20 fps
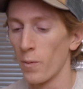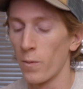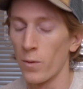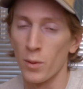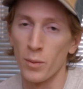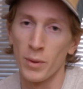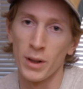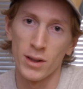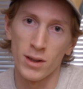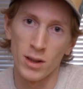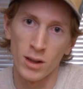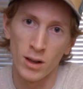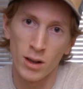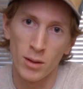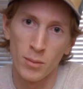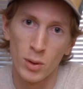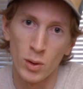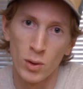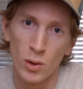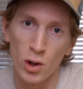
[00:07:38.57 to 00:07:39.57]
fermented
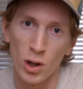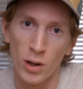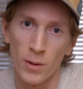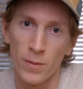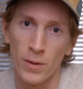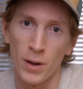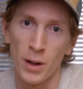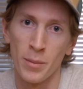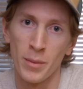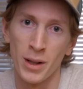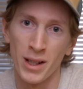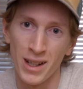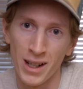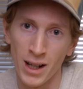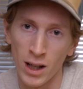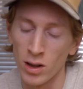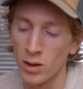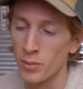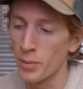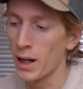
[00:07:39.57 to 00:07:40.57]
kombucha from
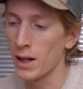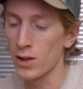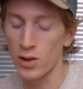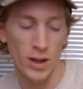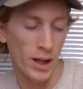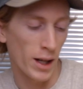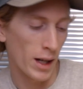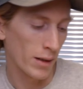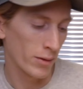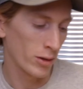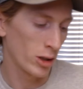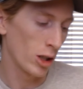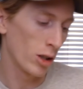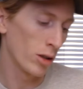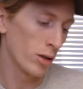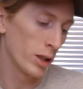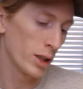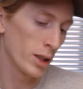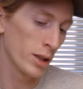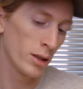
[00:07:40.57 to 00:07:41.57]
another batch that I have
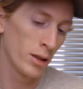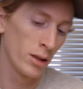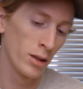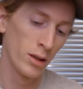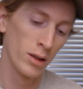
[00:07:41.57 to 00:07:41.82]
going.